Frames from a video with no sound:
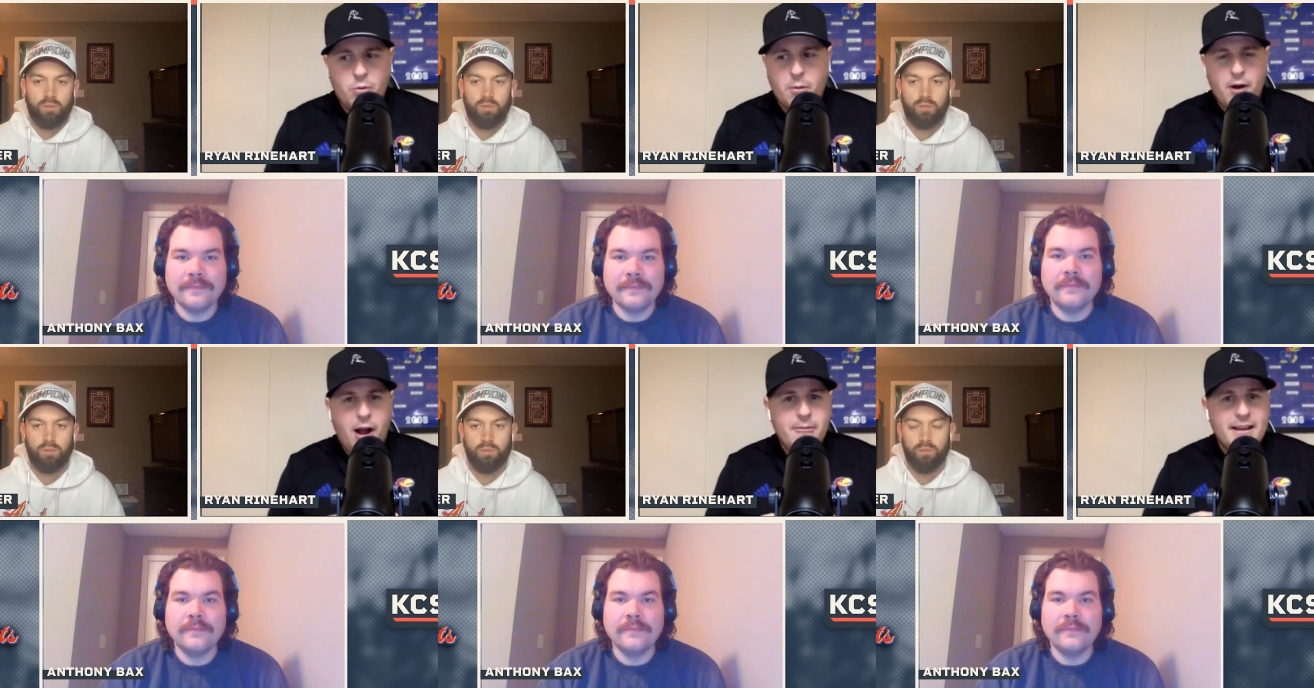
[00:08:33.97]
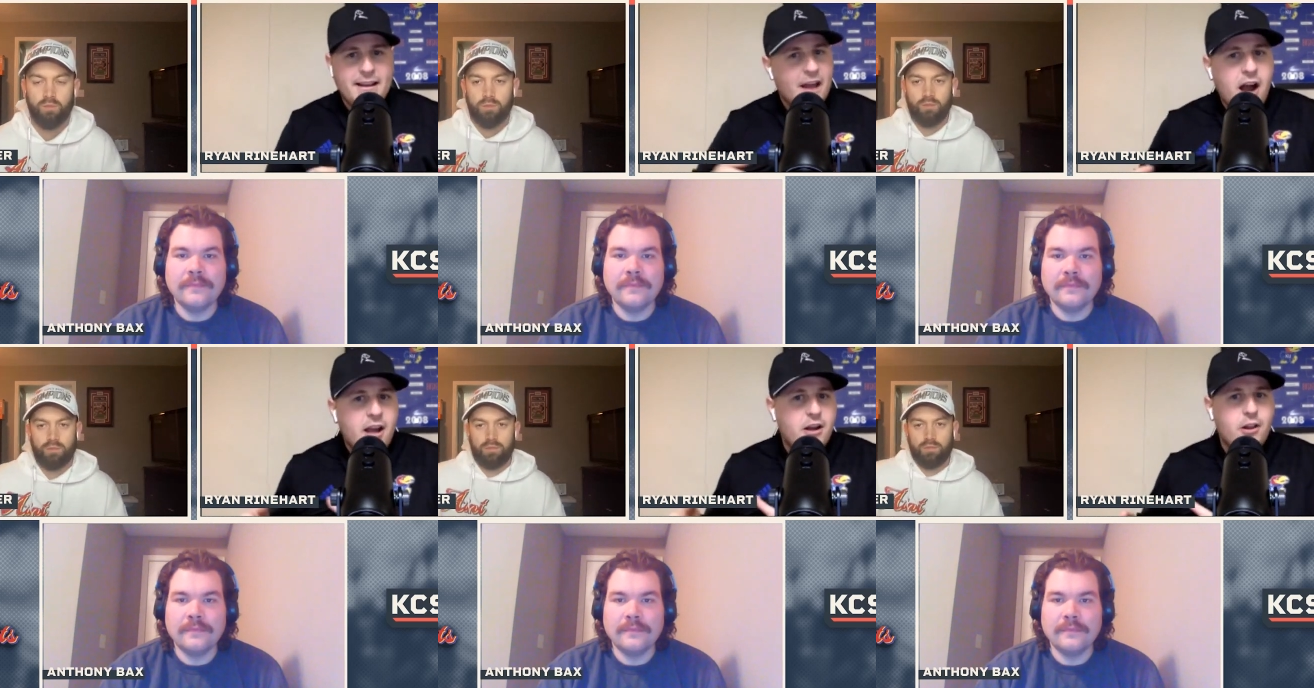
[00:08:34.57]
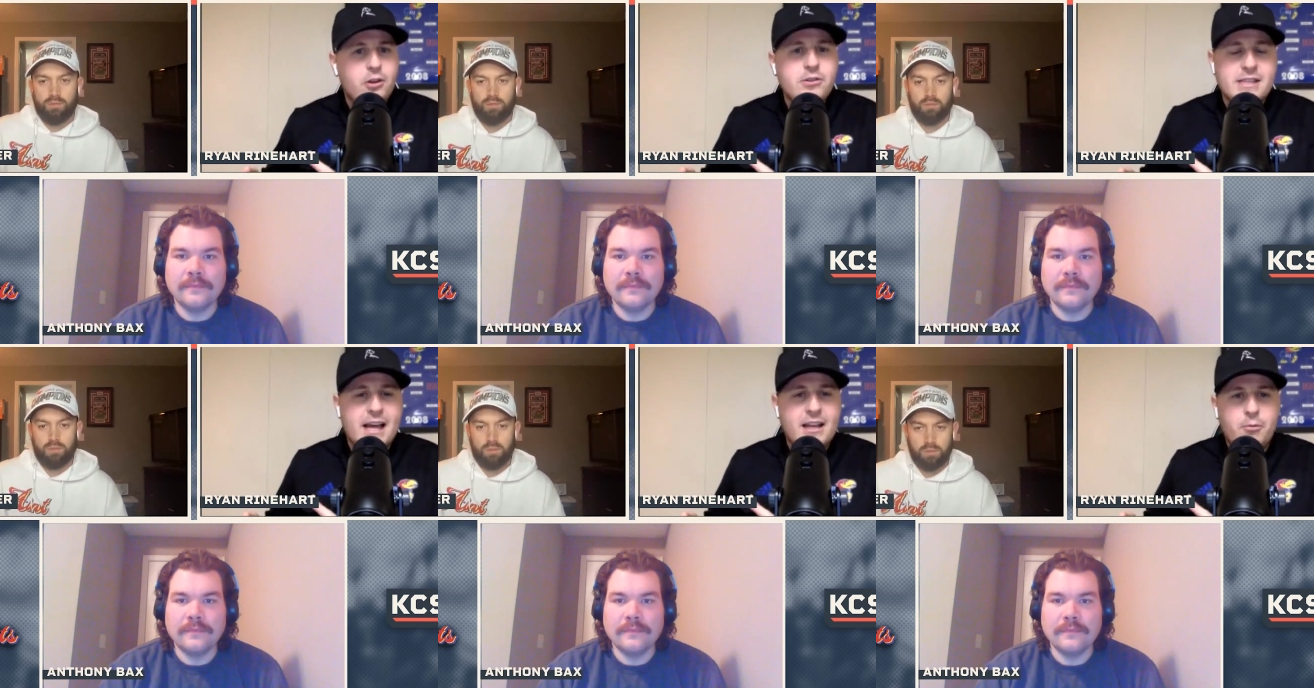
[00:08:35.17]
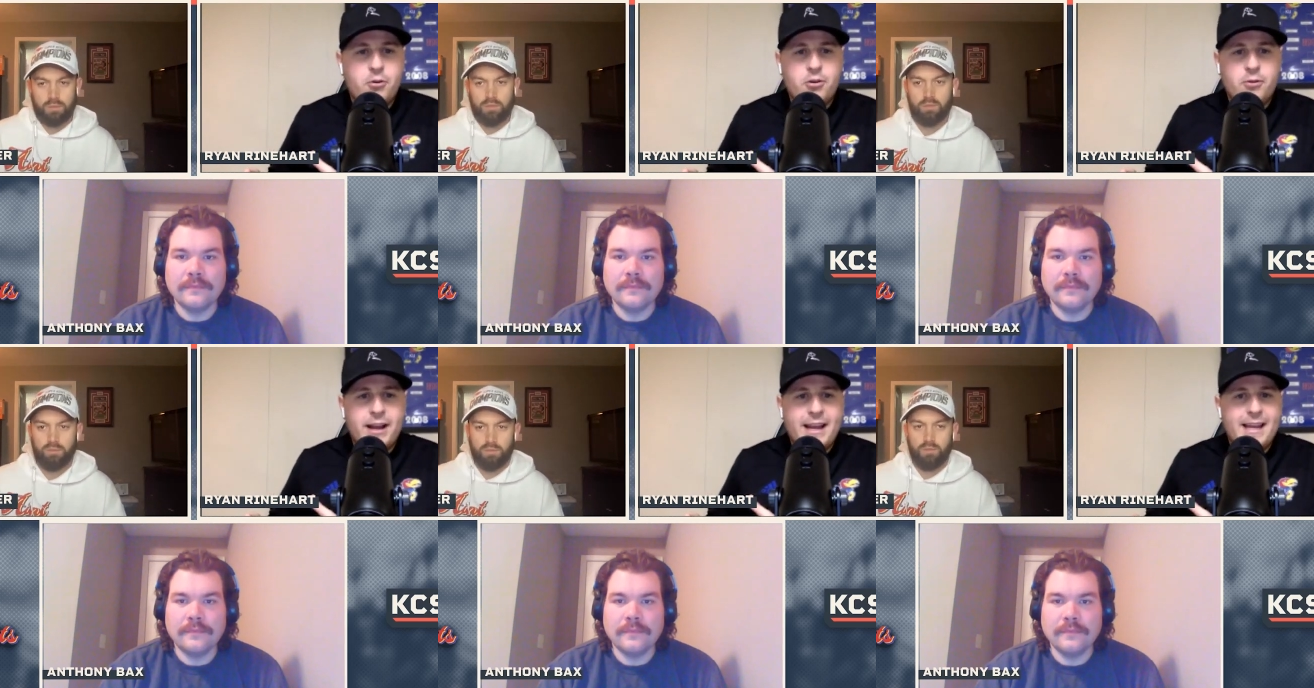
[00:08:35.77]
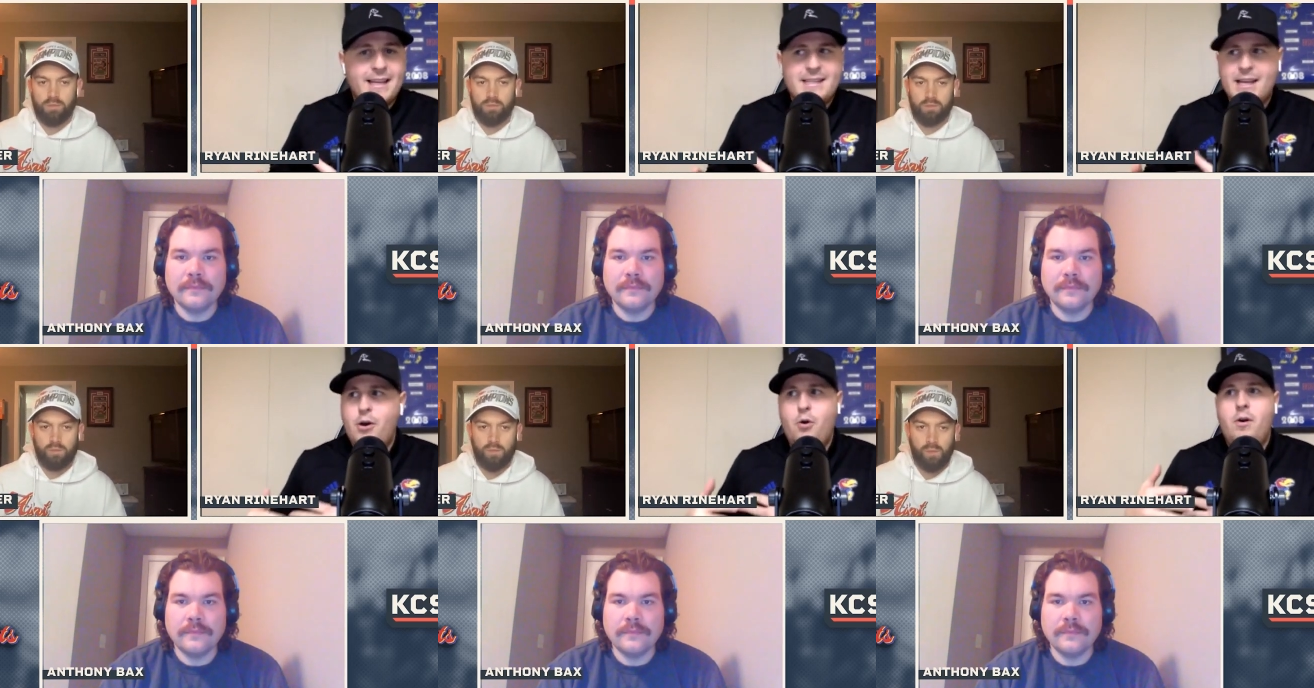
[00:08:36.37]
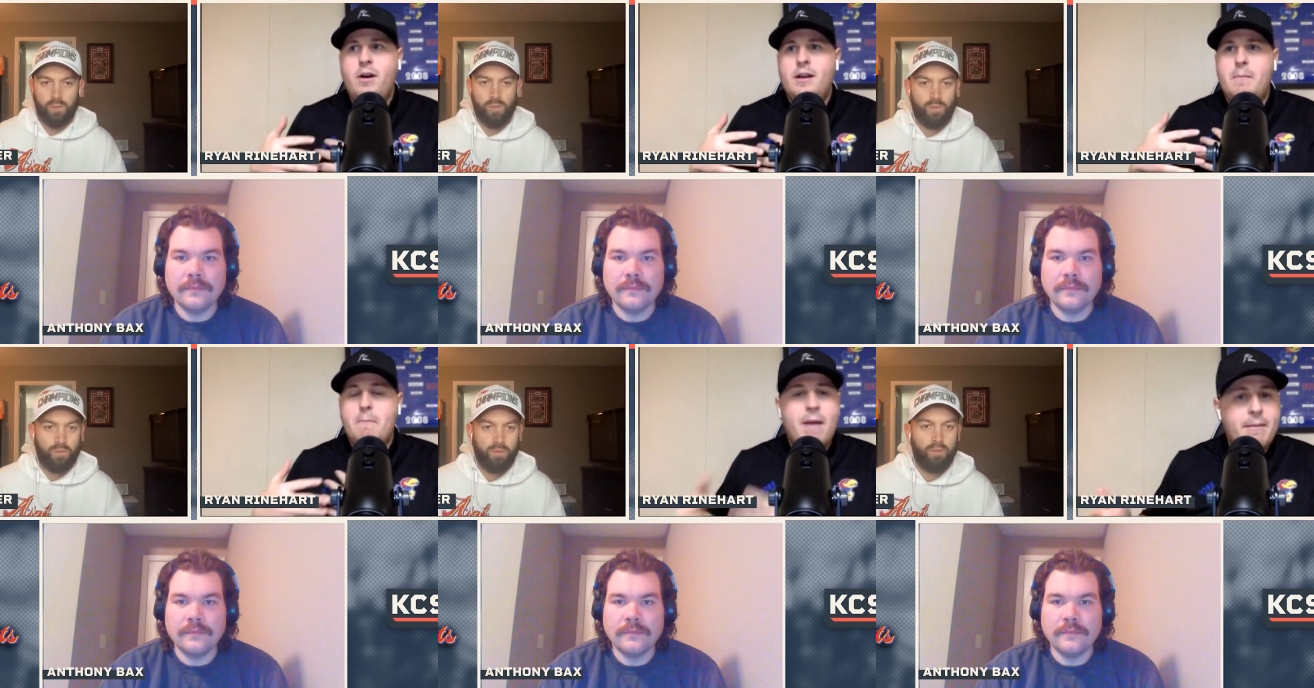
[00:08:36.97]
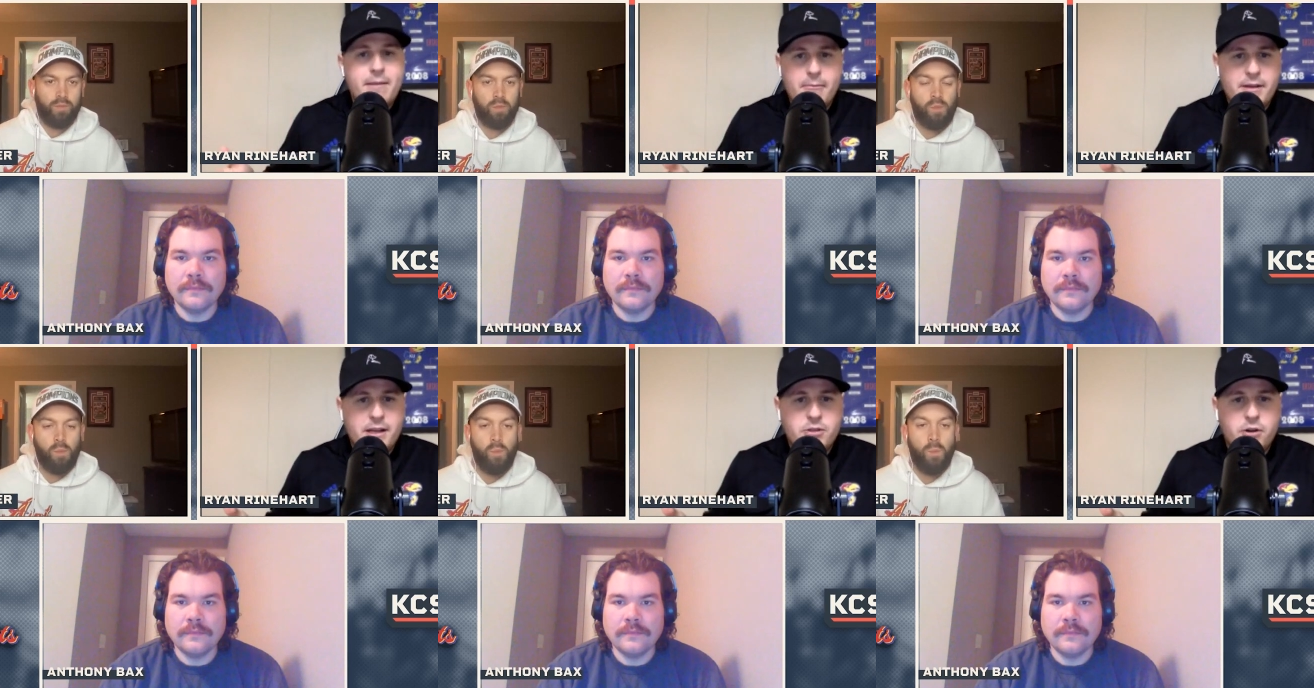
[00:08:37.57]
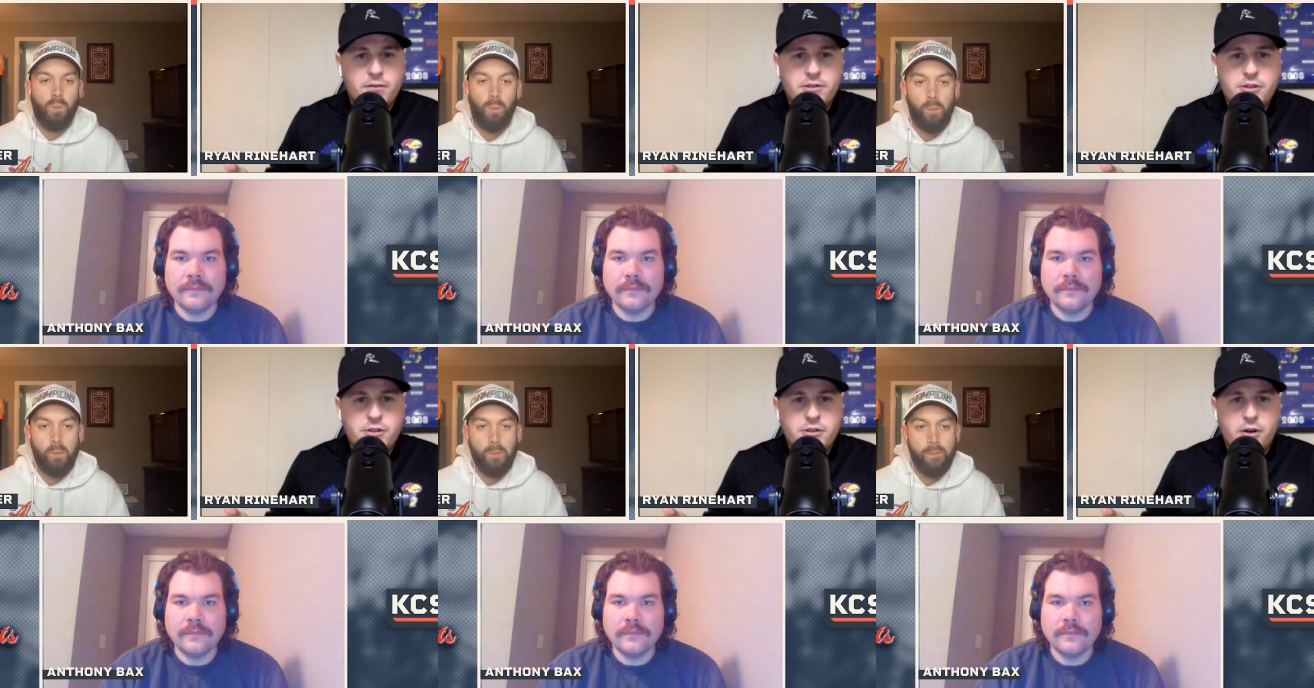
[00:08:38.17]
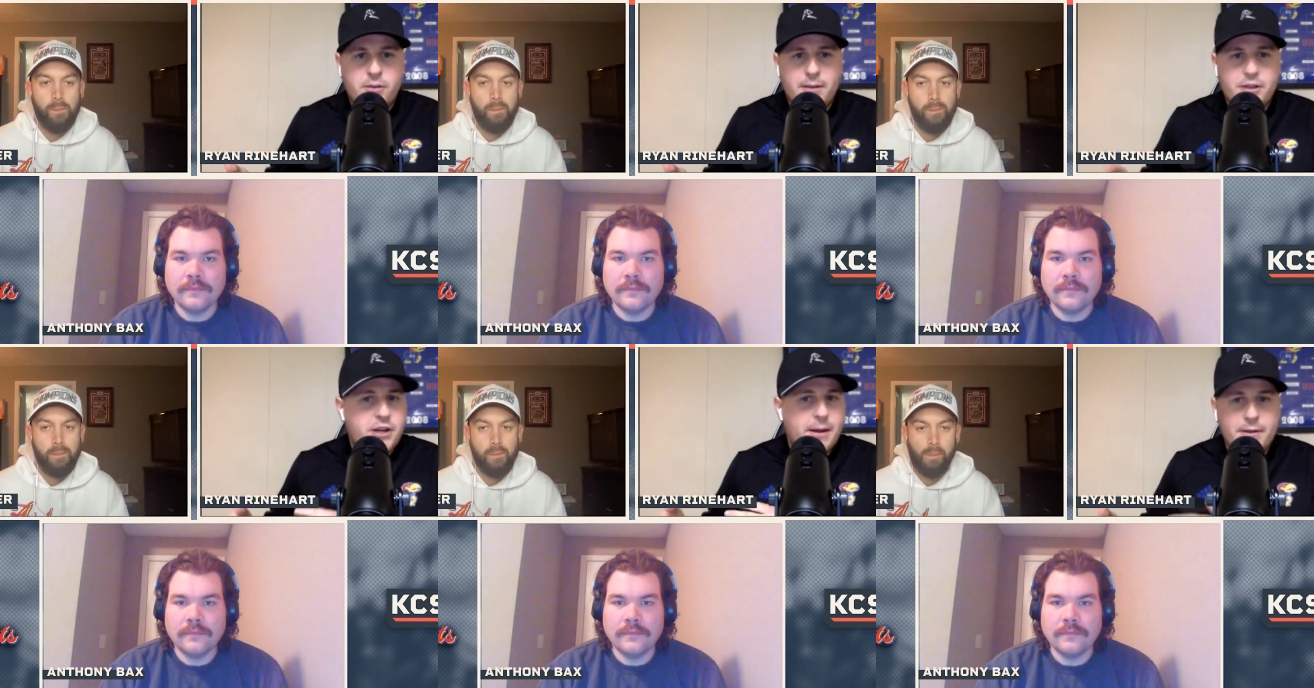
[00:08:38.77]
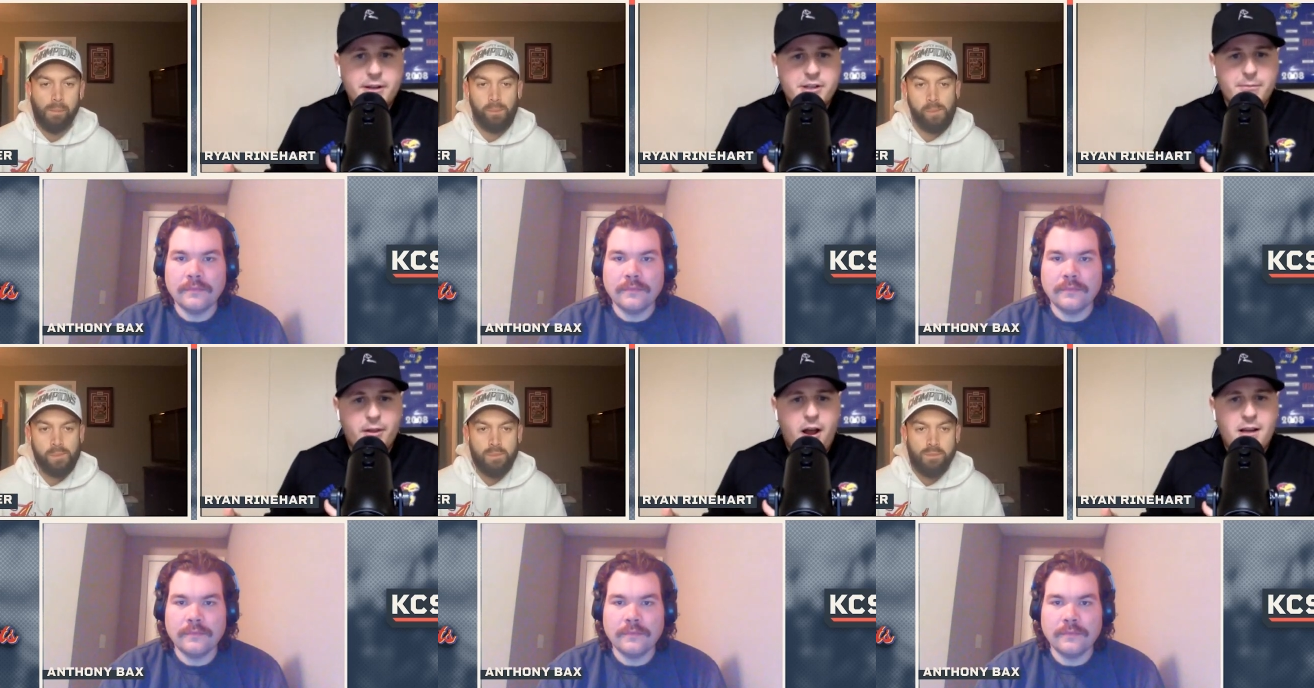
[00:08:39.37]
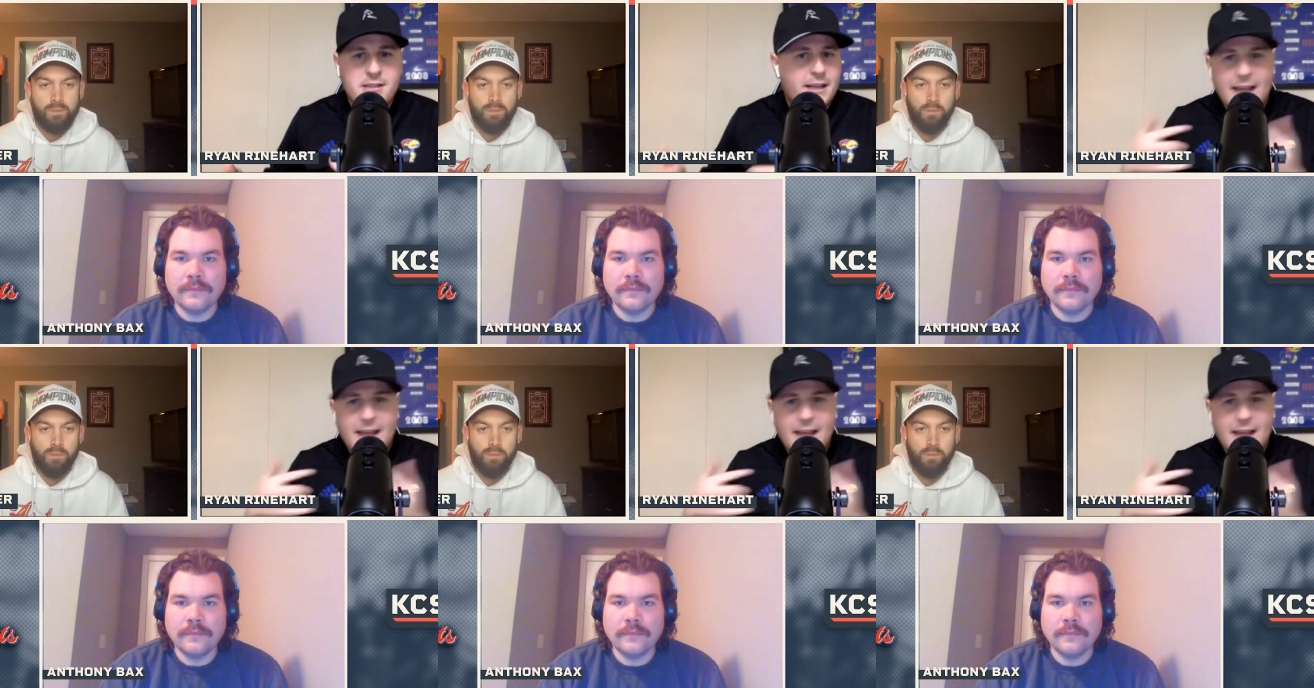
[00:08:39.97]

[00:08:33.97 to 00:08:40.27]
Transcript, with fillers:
Speaker 1: We're probably not going to lose that number one ranking until maybe a Big twelve tournament championship loss.